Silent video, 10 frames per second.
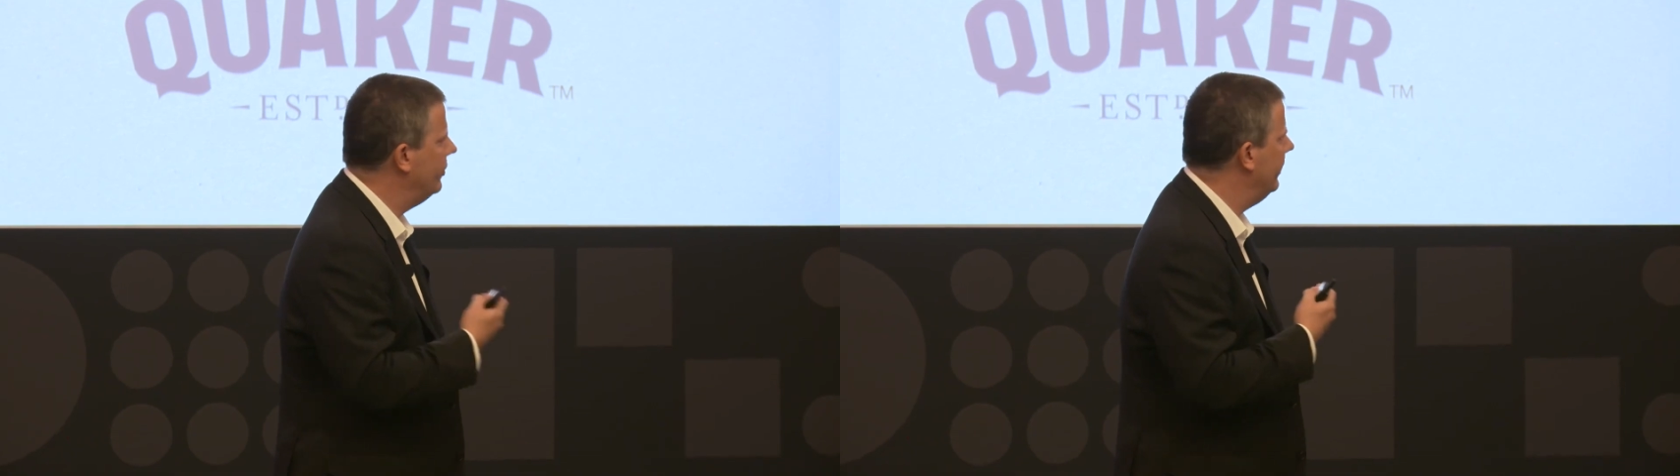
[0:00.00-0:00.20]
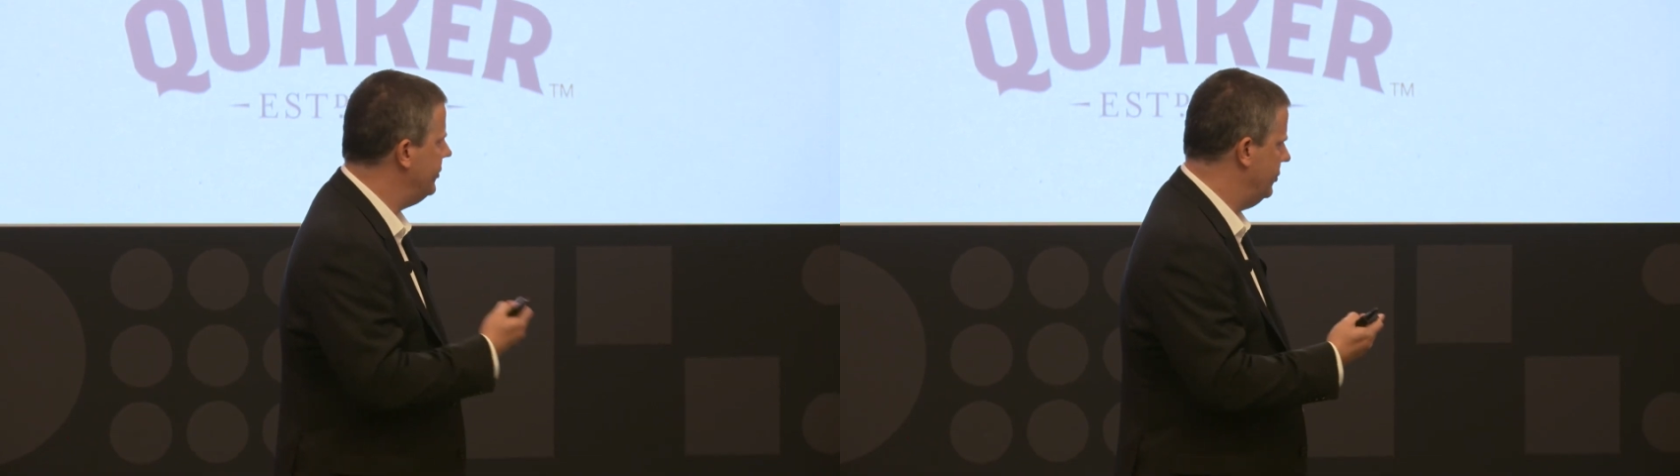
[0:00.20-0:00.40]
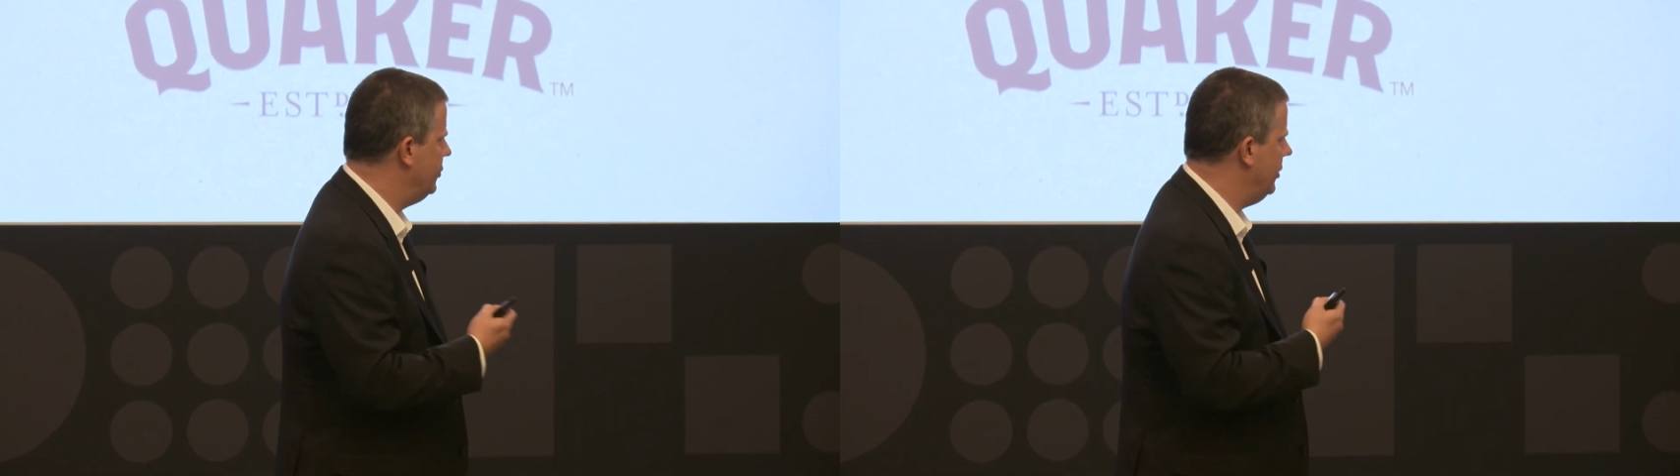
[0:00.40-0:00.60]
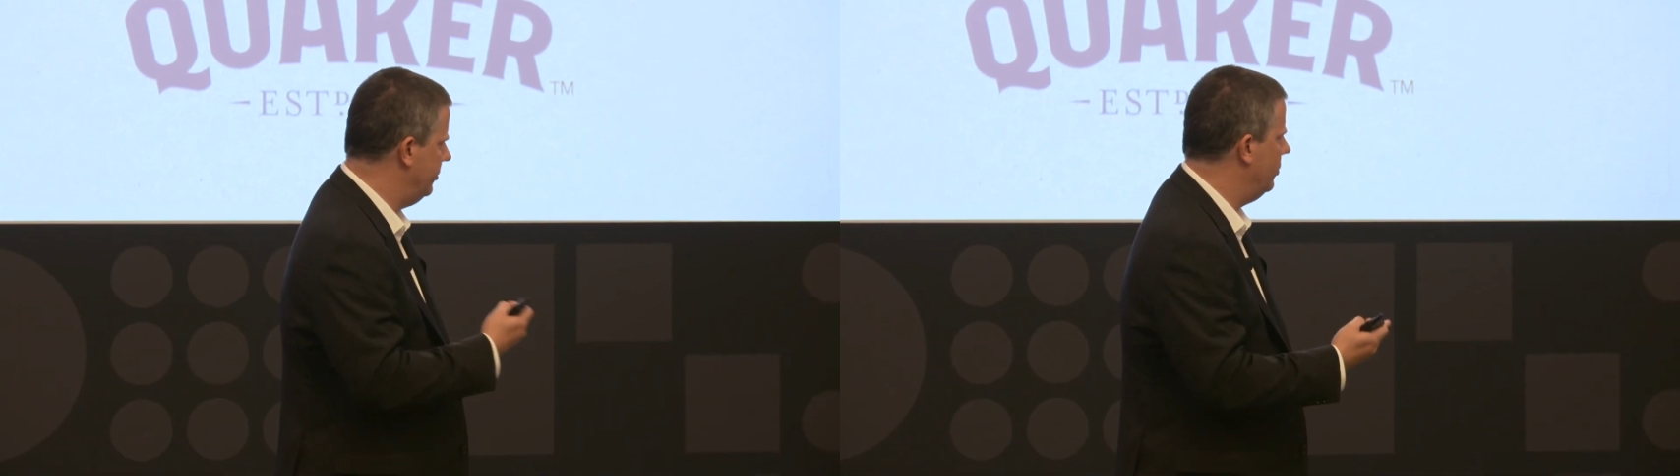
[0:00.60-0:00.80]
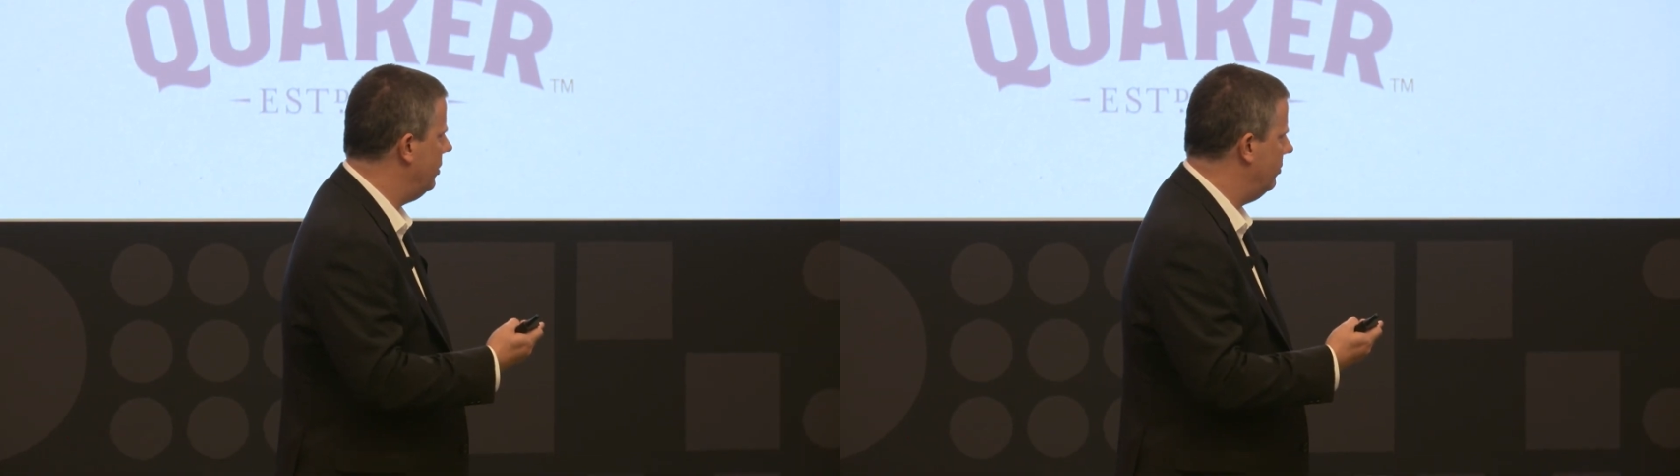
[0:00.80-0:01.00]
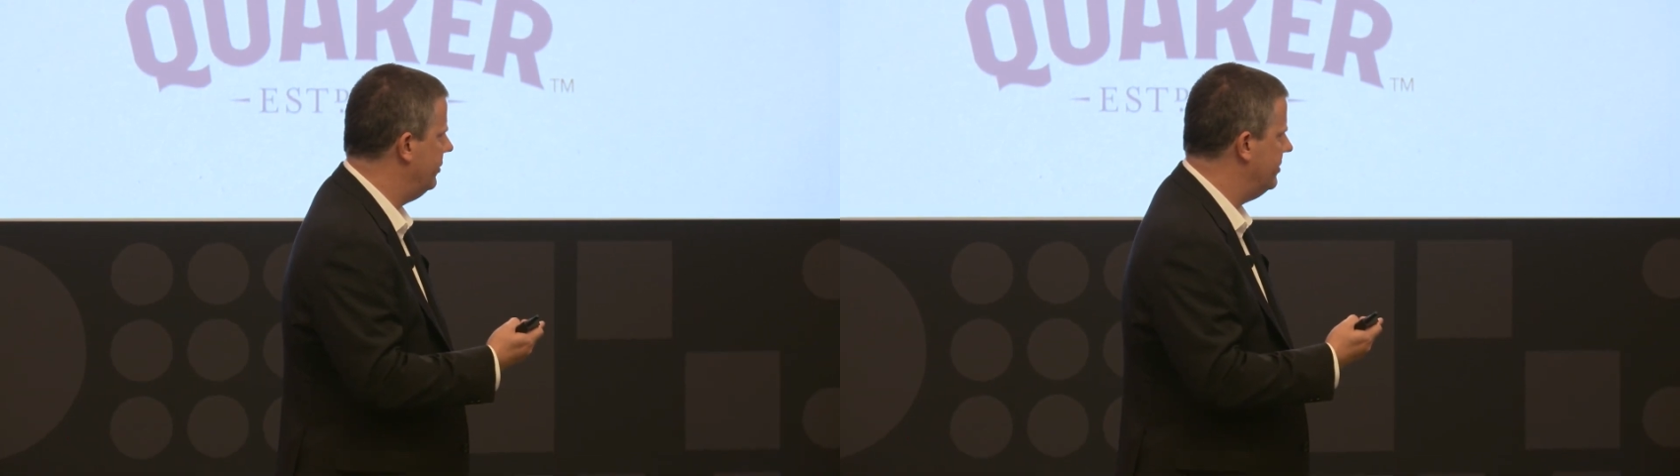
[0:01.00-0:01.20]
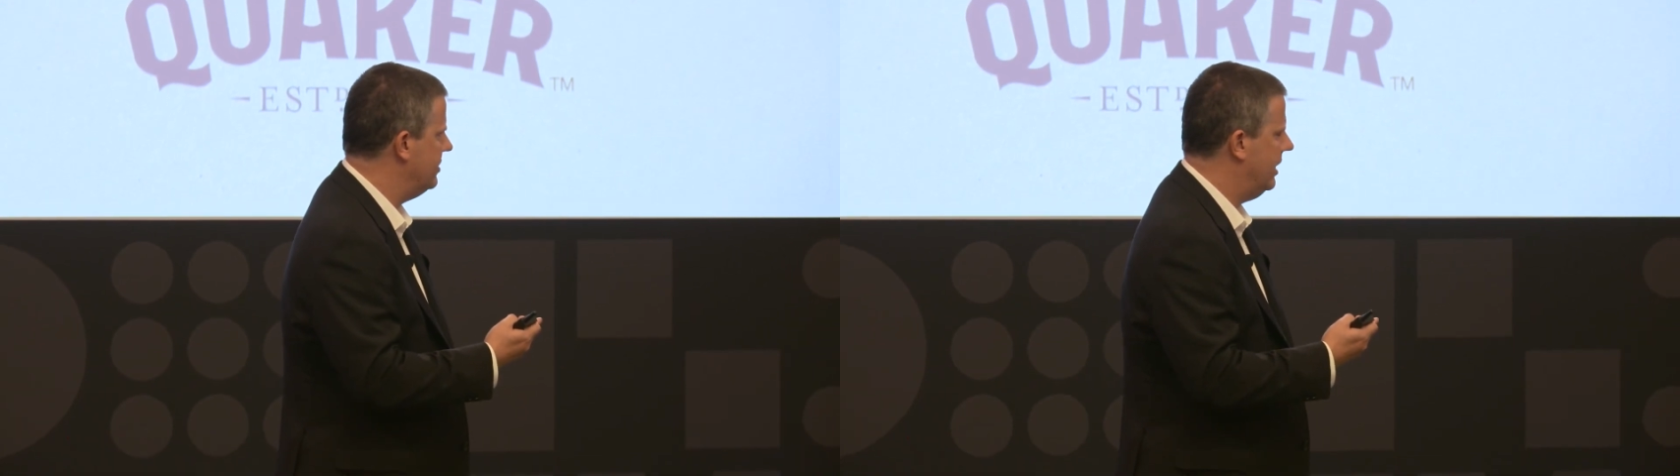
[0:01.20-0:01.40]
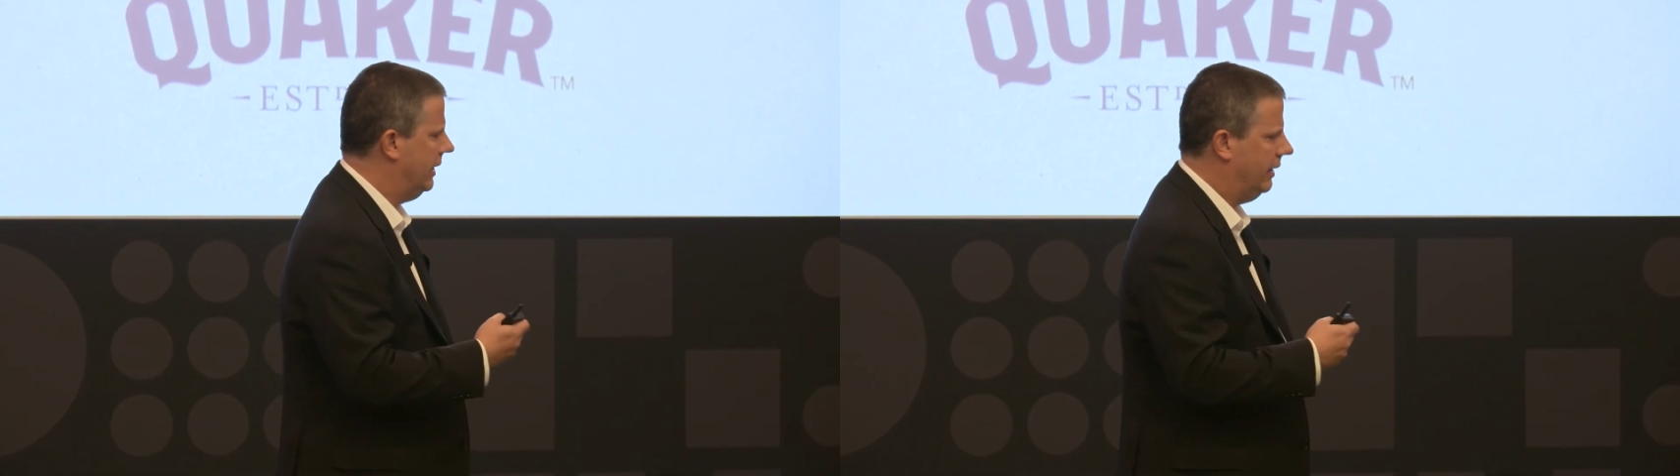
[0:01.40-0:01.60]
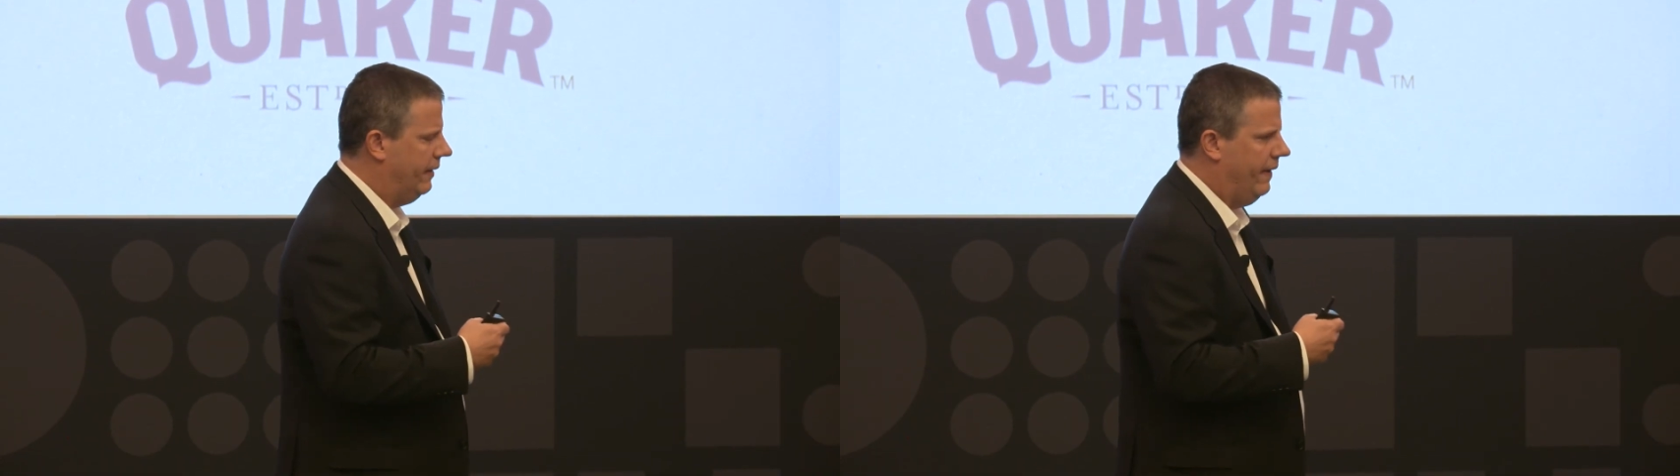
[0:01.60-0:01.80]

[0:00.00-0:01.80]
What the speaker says: relationship to what we're designing.